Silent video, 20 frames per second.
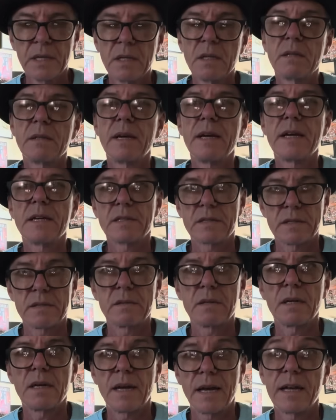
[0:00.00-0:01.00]
Thanks.
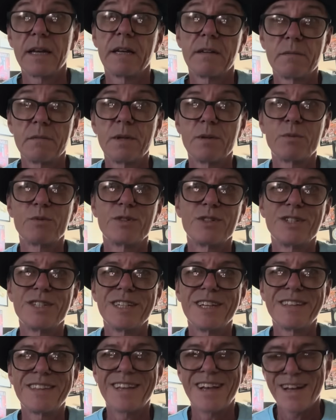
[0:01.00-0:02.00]
I
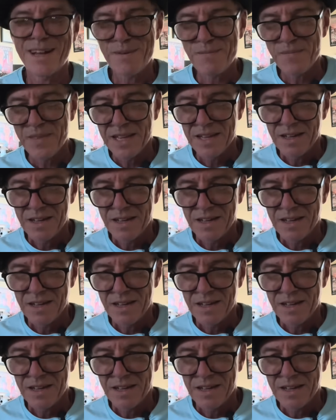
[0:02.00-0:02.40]
appreciate that.